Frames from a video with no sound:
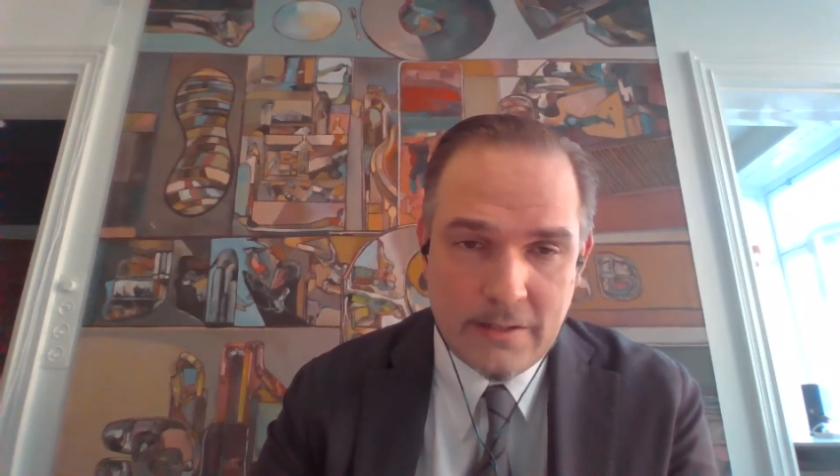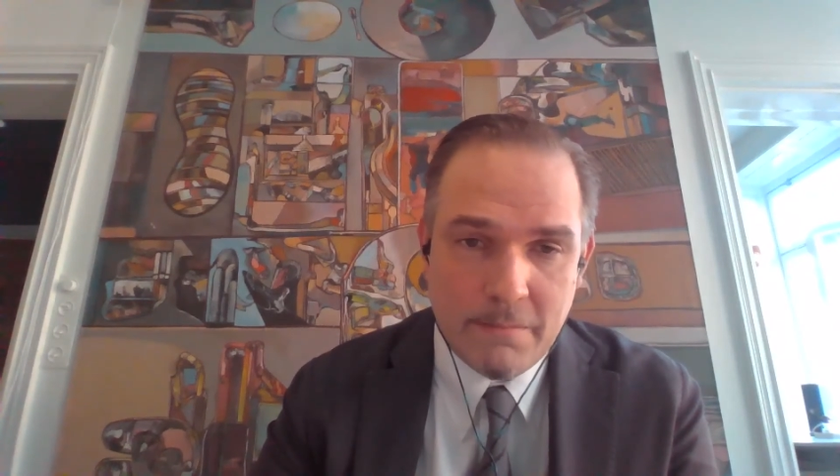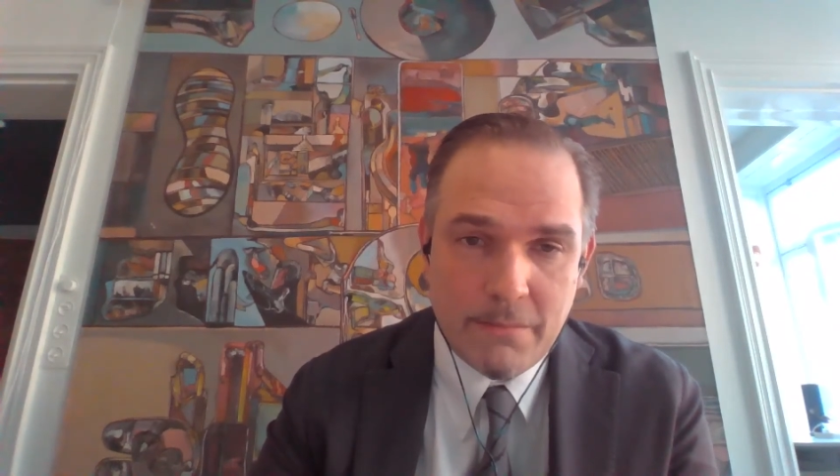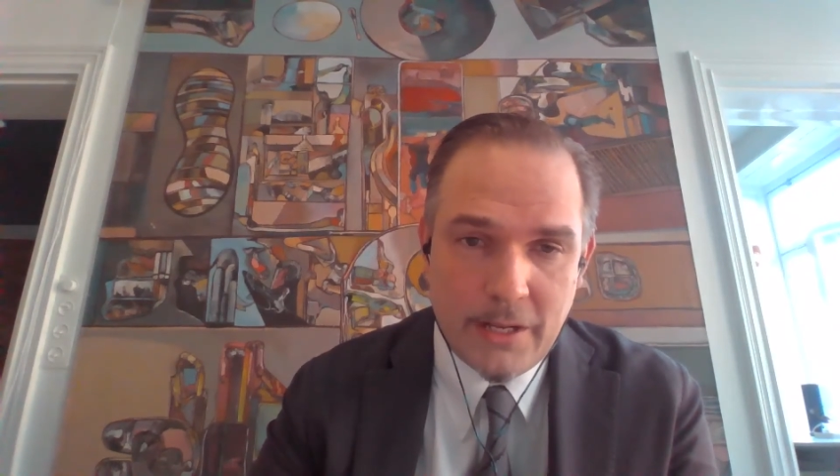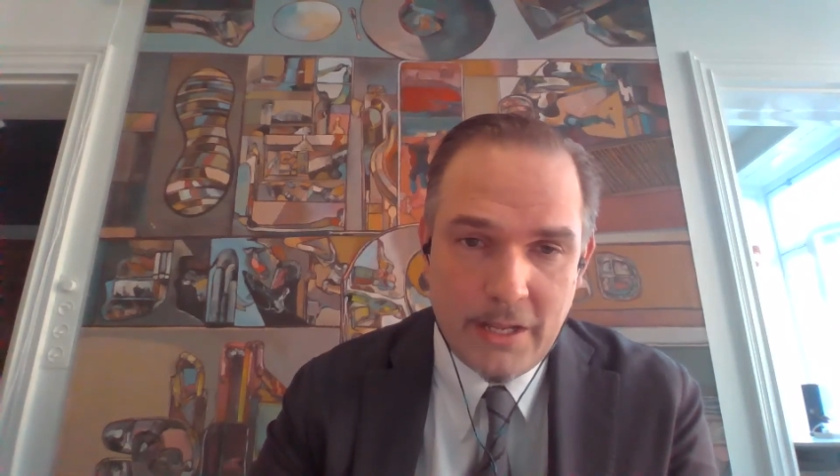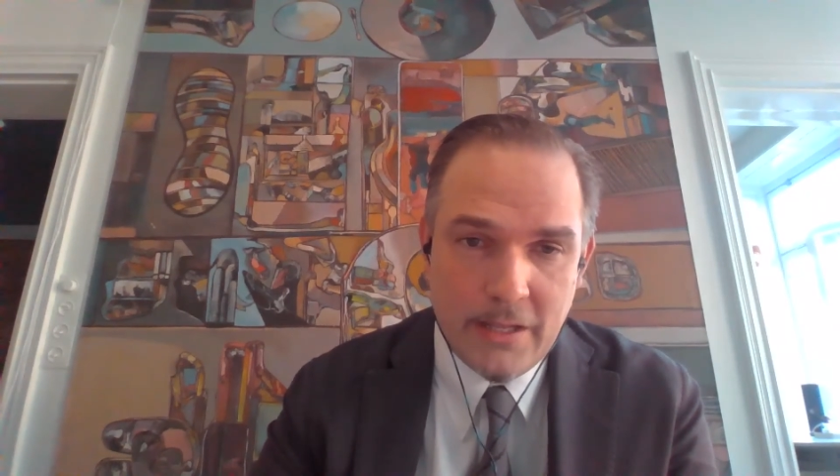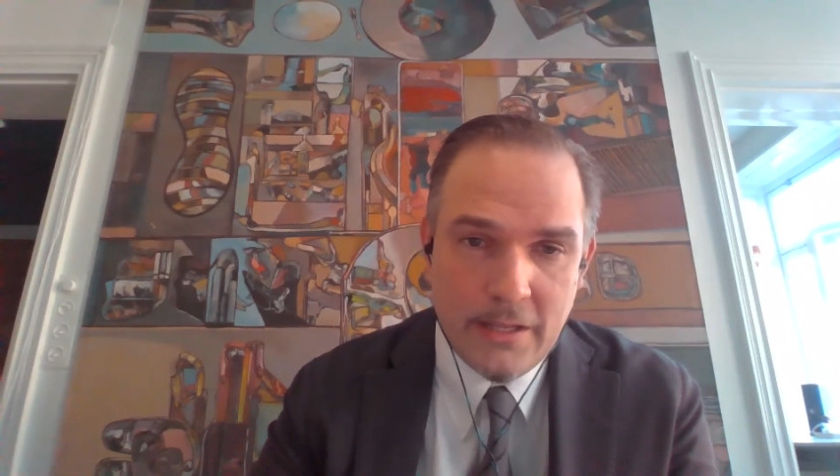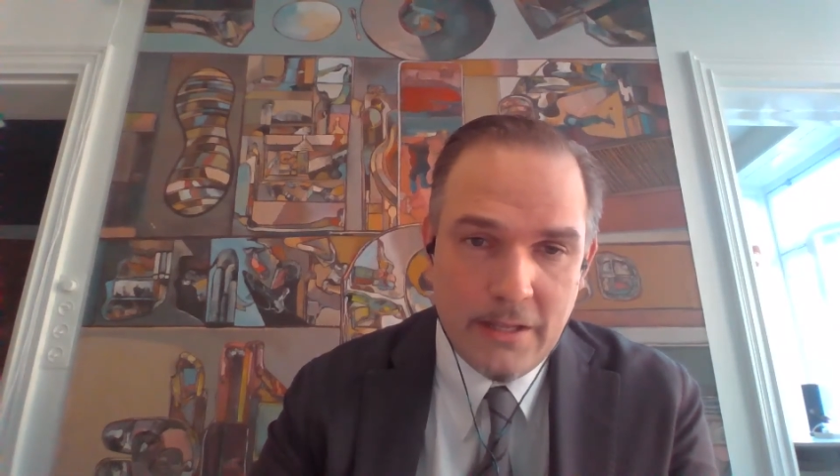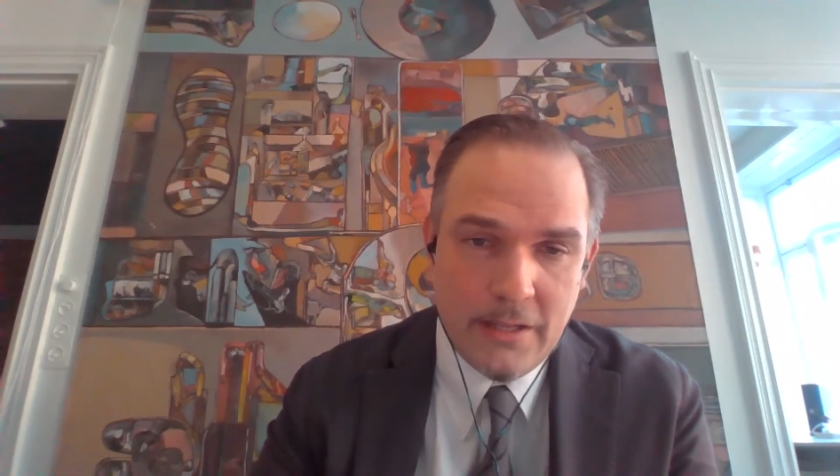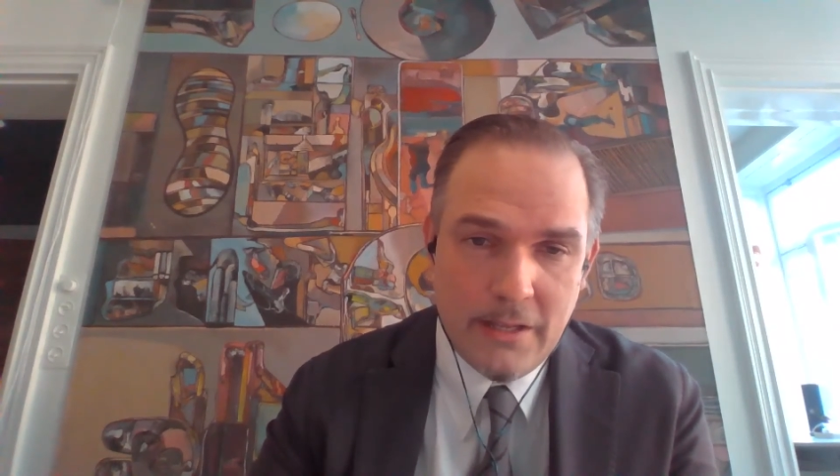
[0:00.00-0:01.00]
simply
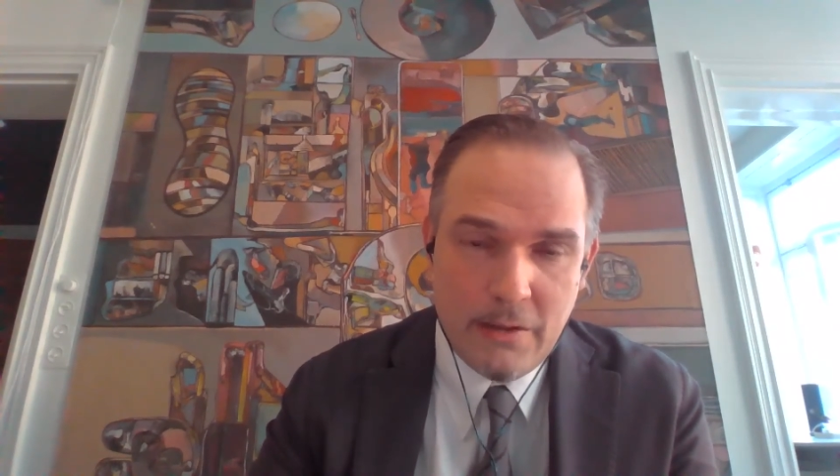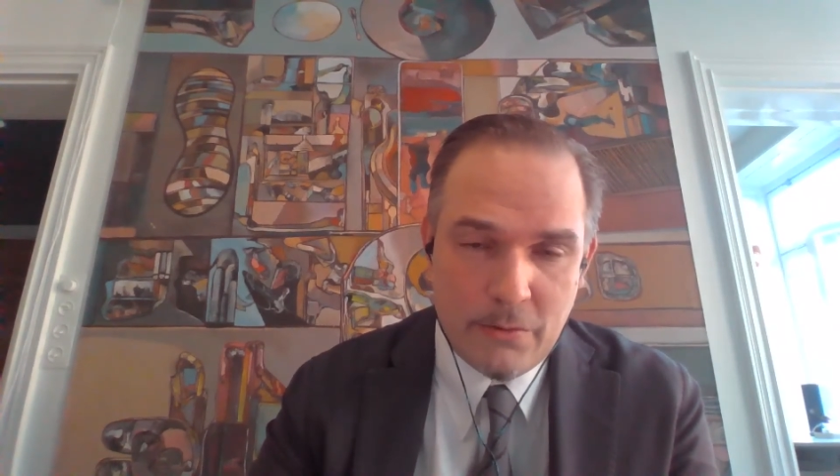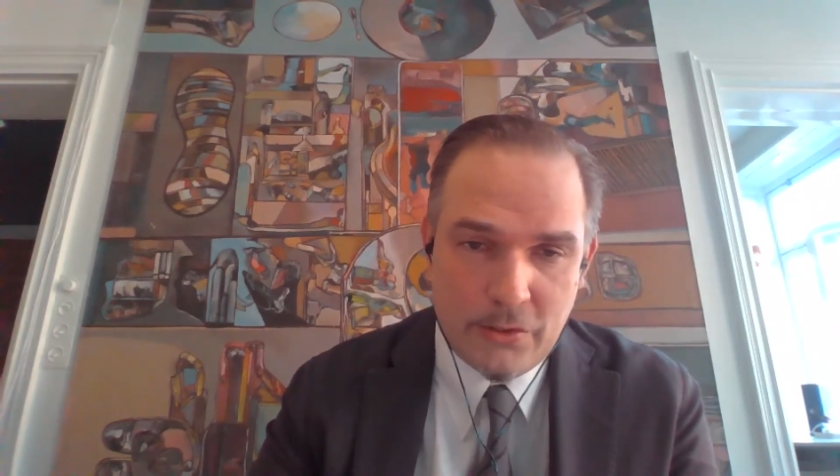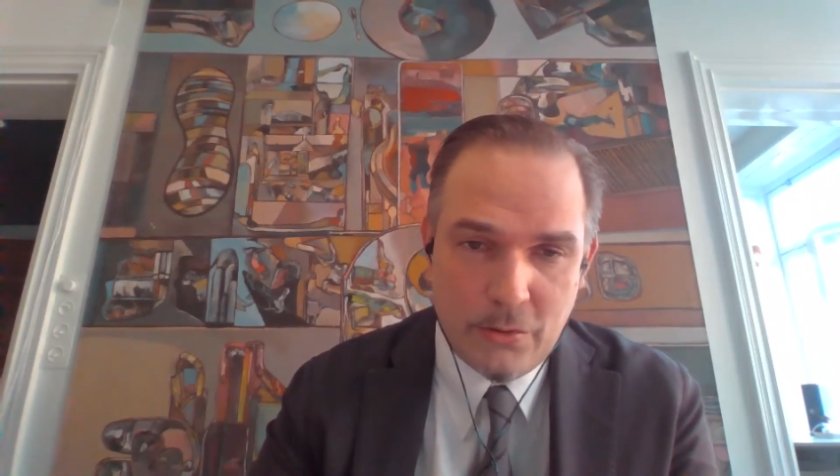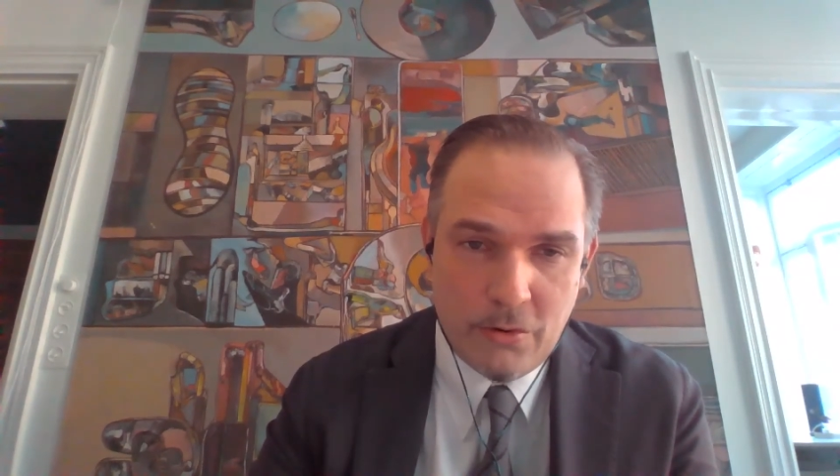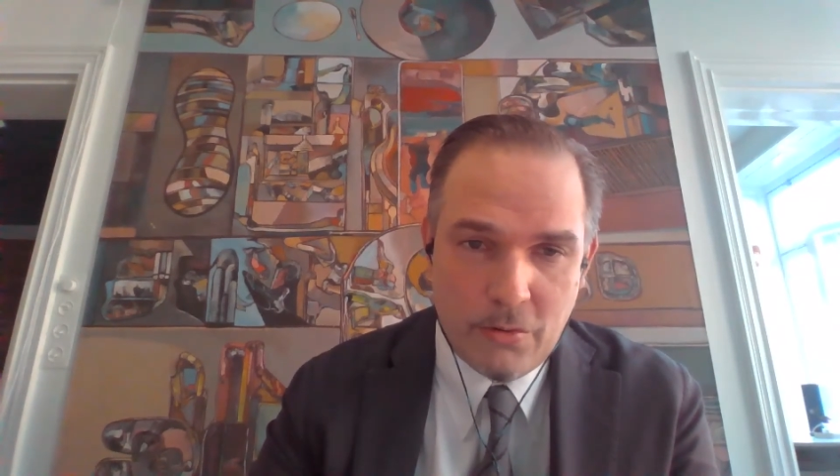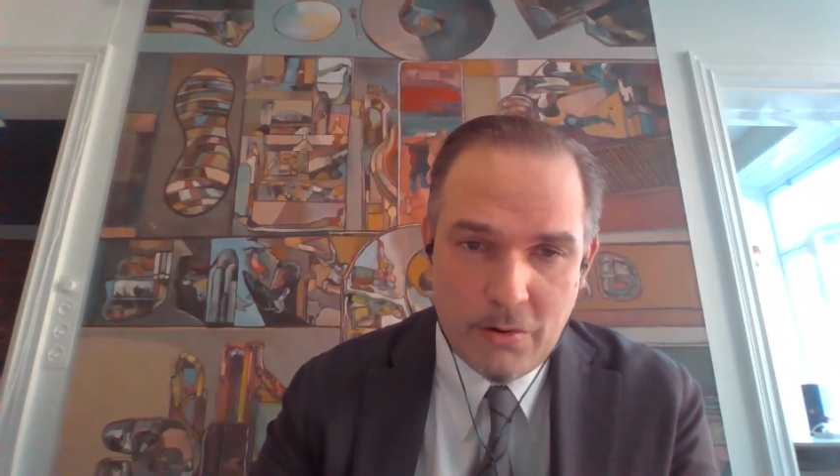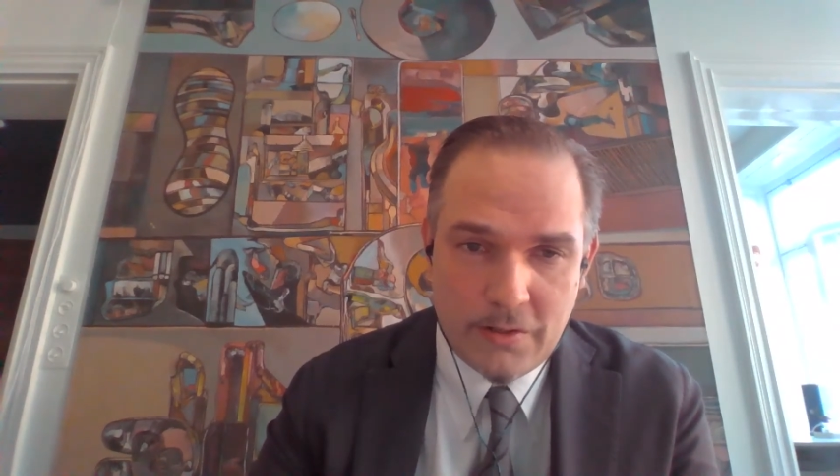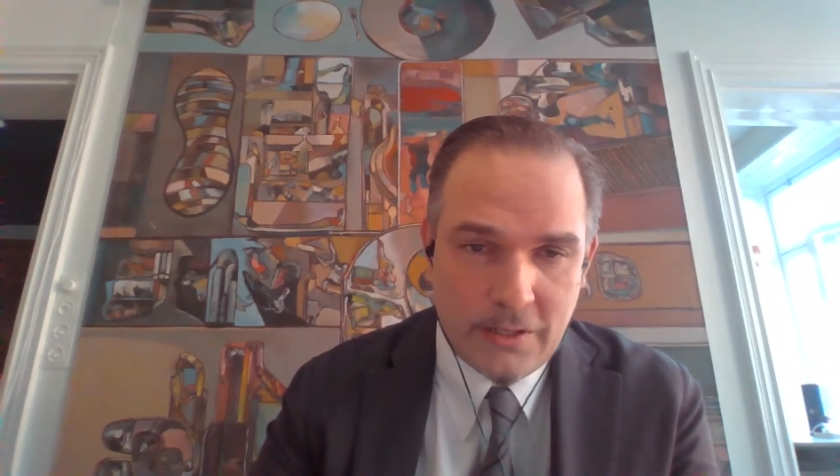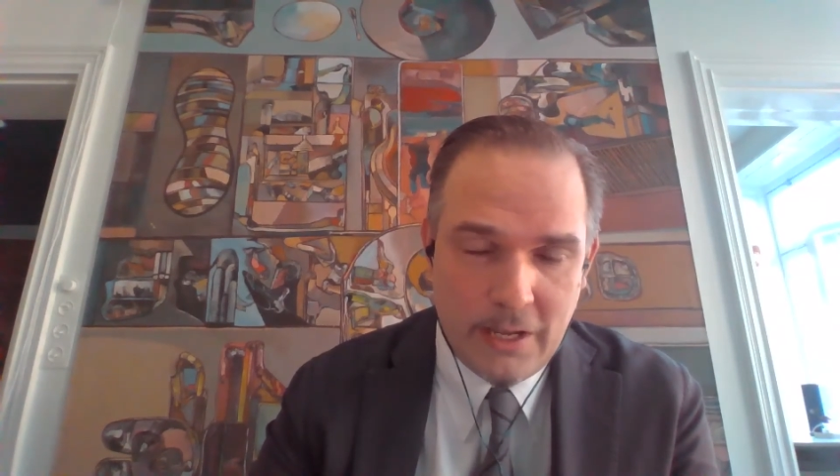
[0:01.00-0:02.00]
it was too coarse.